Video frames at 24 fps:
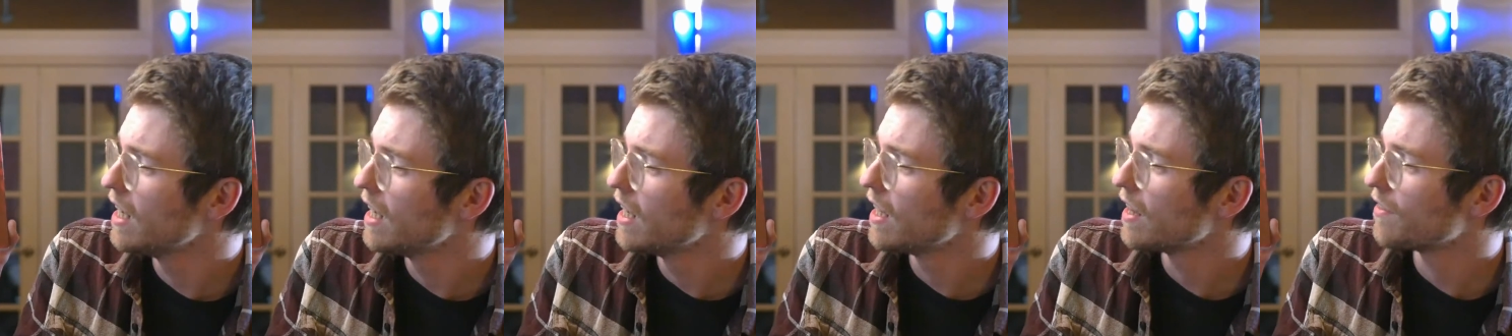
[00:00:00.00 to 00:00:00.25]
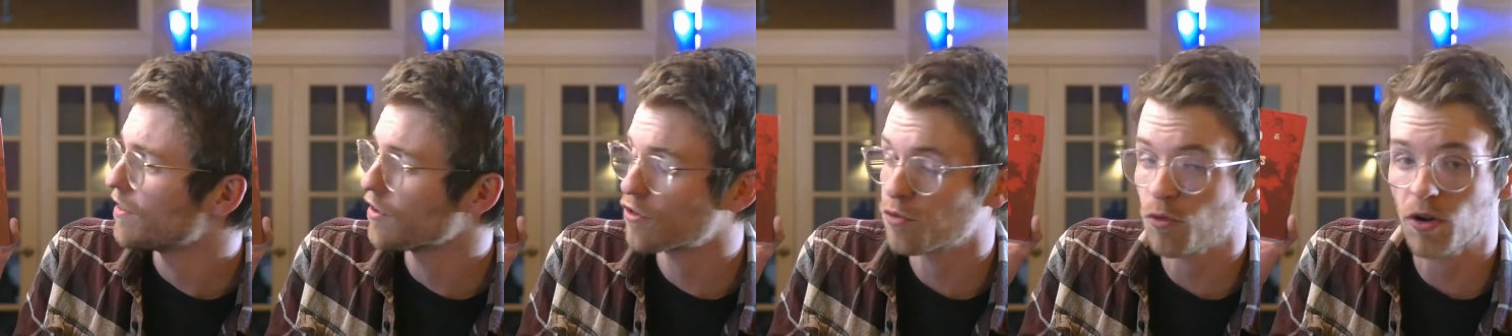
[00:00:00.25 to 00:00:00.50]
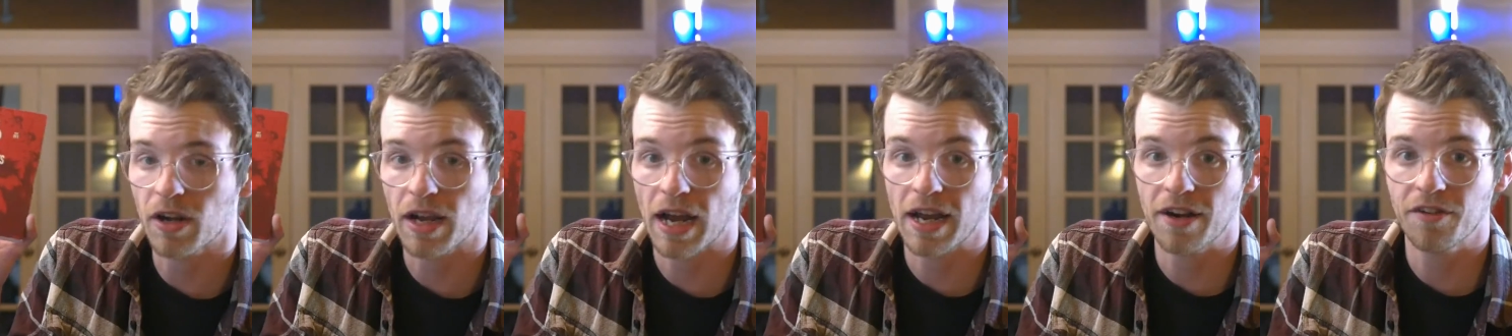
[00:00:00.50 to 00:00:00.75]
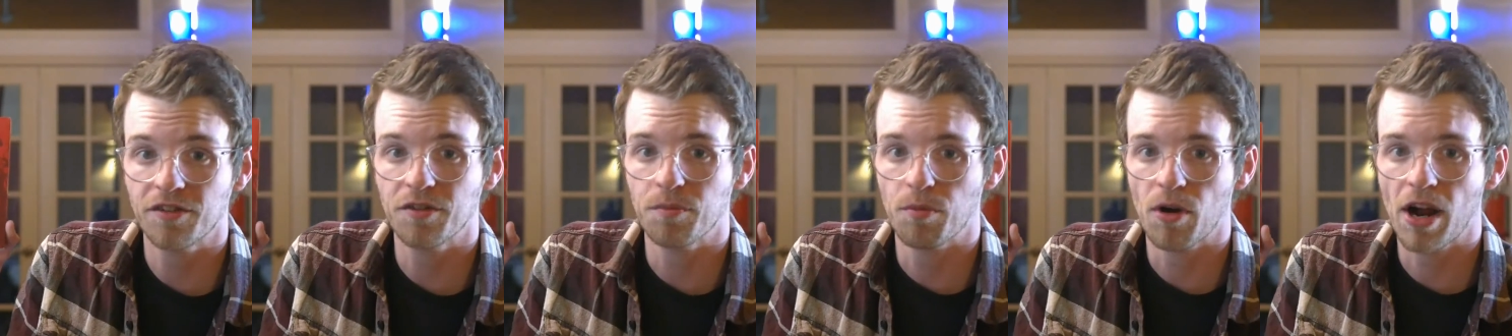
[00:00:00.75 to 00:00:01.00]
this one kind
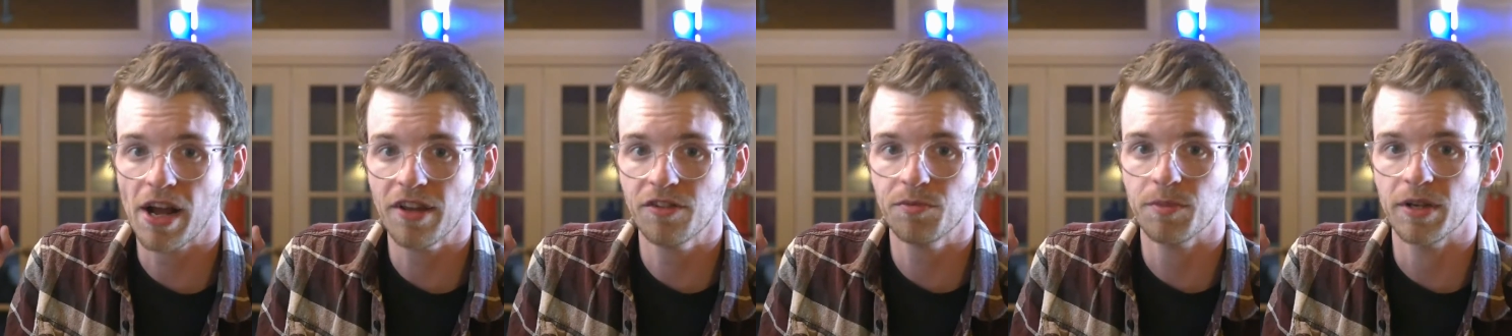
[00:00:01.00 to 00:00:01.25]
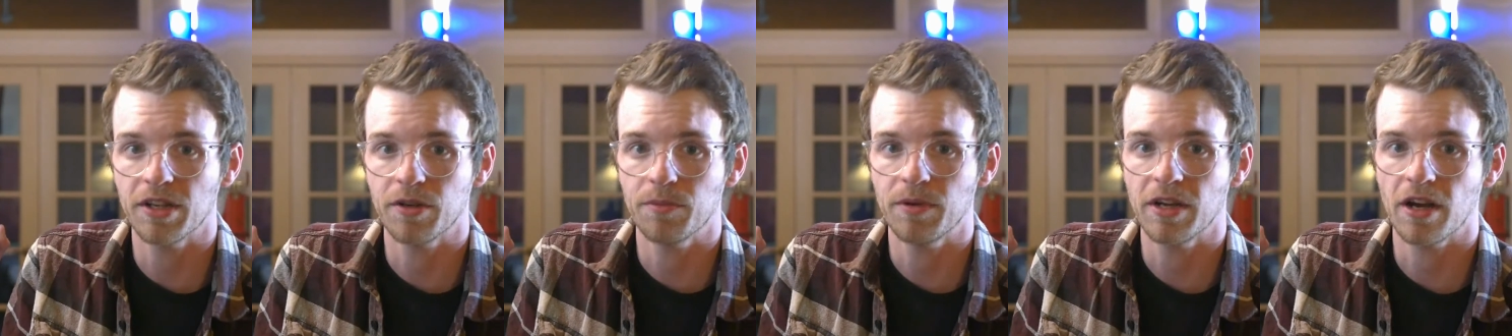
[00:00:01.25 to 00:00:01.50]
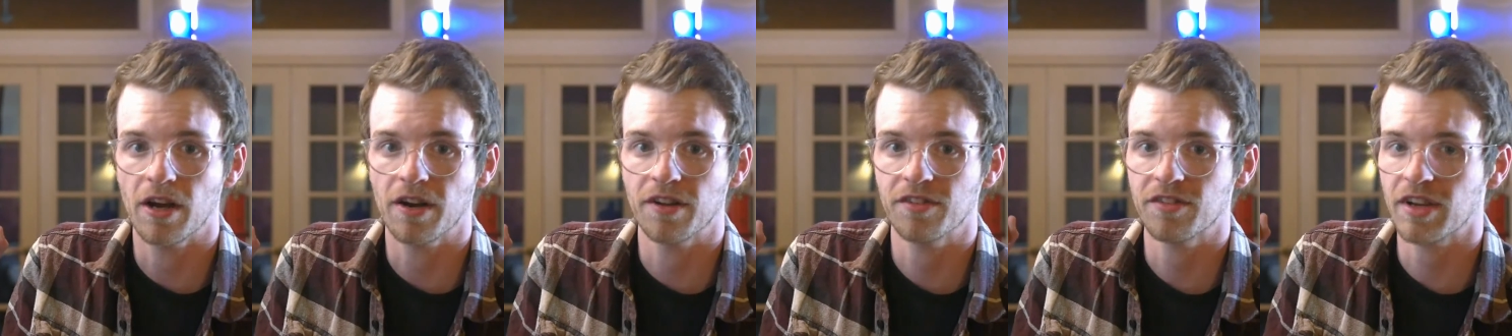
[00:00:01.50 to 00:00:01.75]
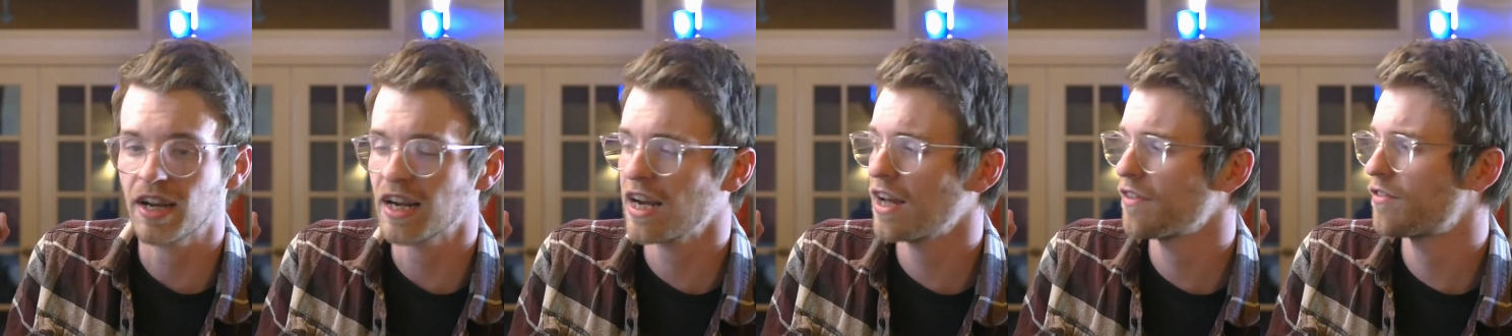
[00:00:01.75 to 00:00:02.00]
of surprised me, to be
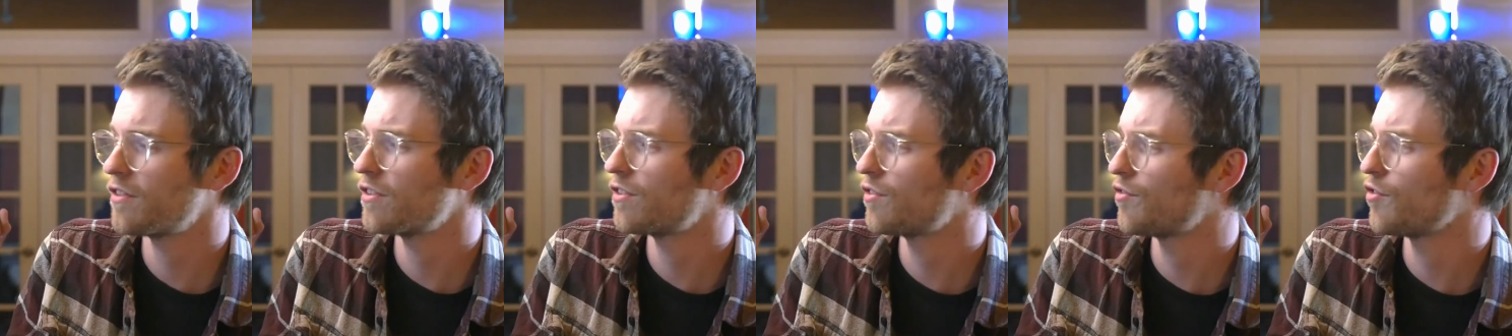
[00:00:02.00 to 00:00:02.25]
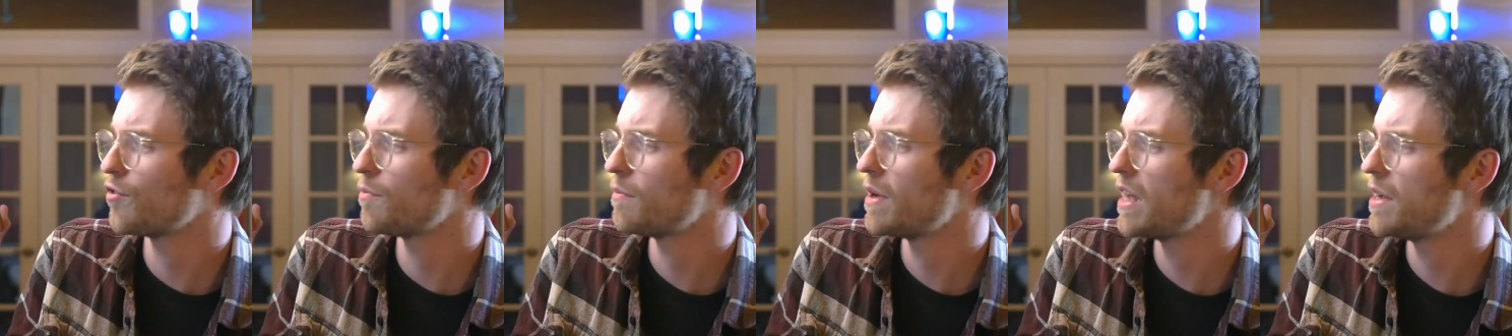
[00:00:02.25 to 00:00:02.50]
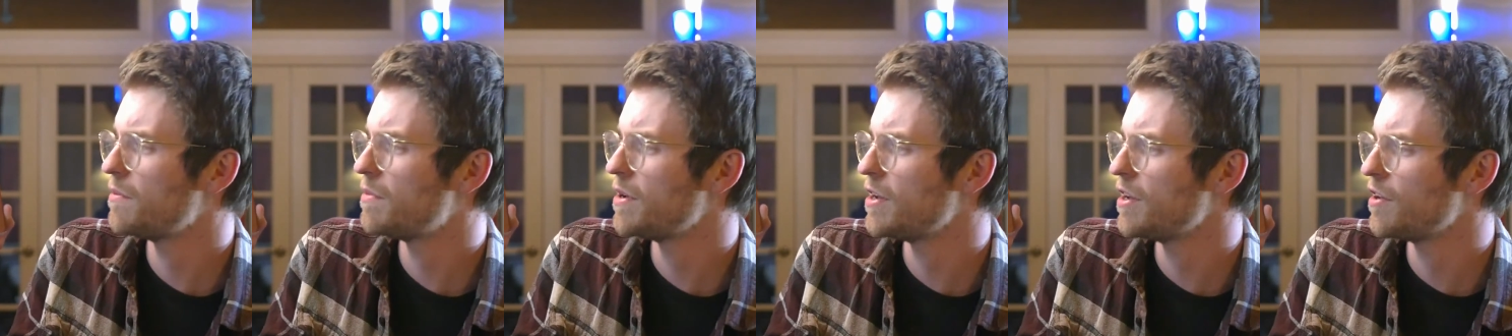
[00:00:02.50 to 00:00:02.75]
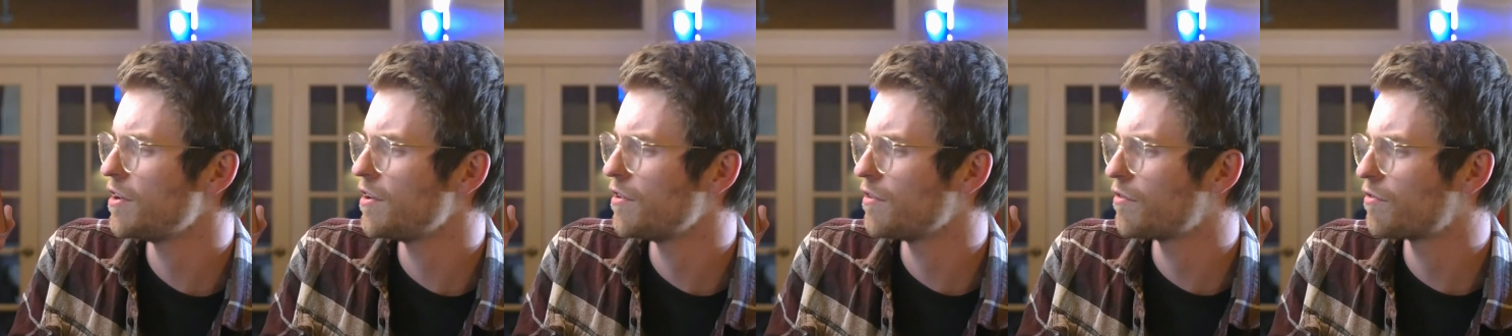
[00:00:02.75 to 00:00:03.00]
honest. I got this for
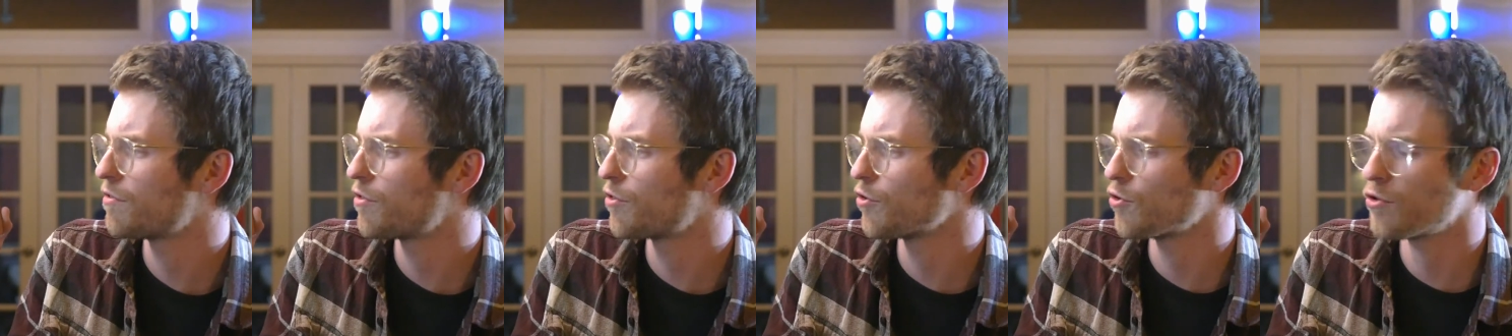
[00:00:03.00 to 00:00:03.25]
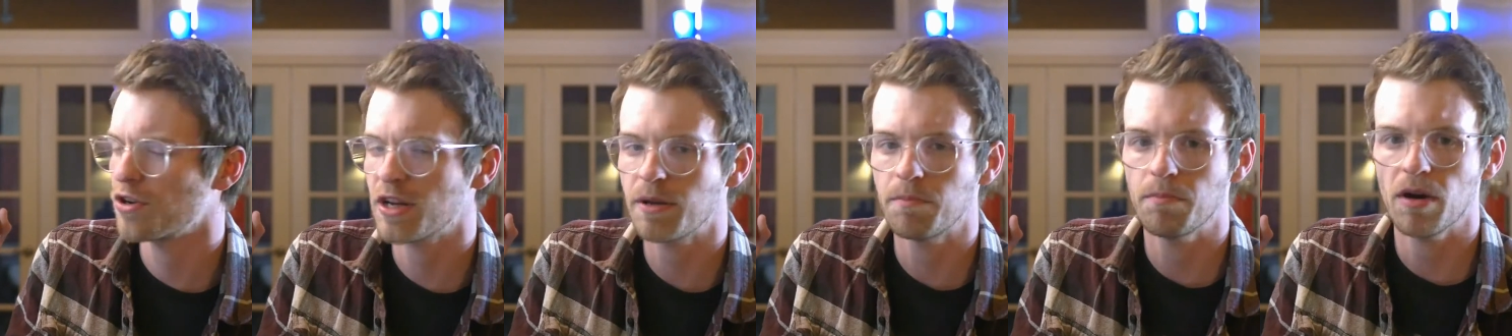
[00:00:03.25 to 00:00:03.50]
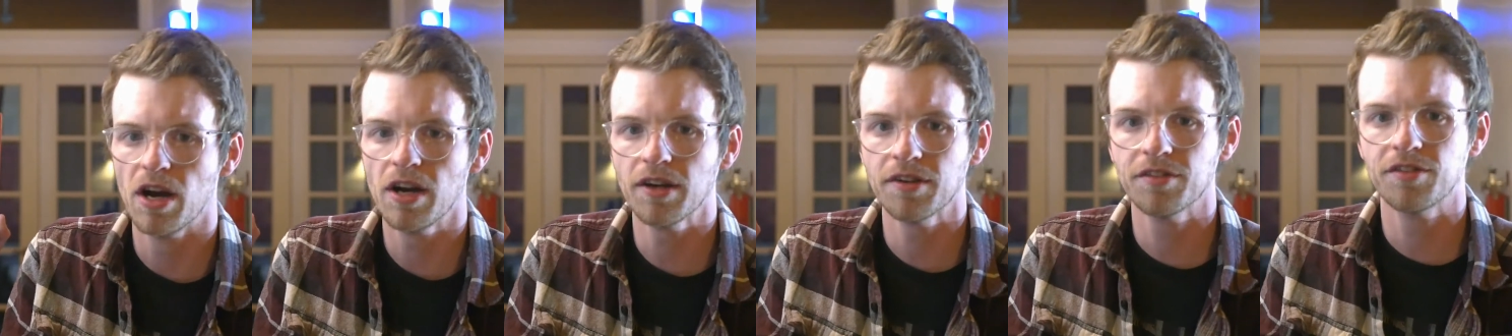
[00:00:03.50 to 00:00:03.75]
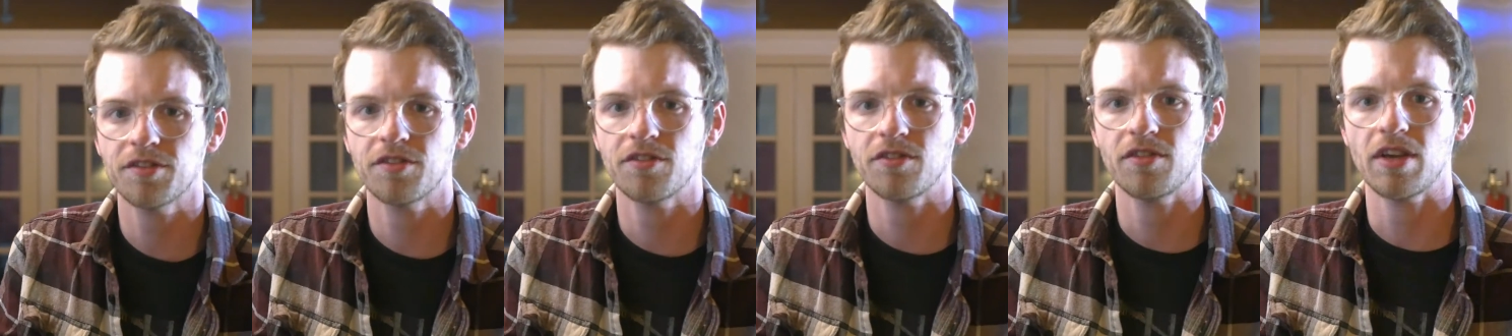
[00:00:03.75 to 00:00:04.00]
maybe 30
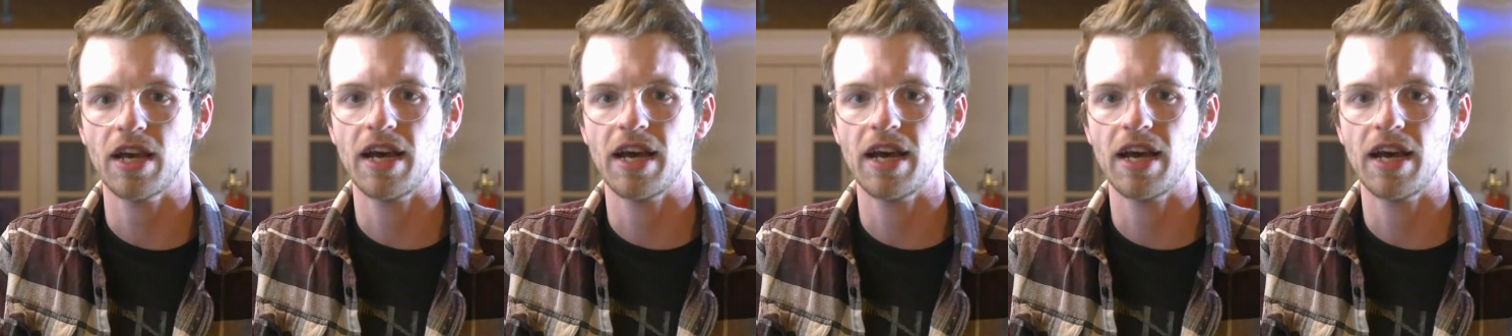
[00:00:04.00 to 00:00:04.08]
bucks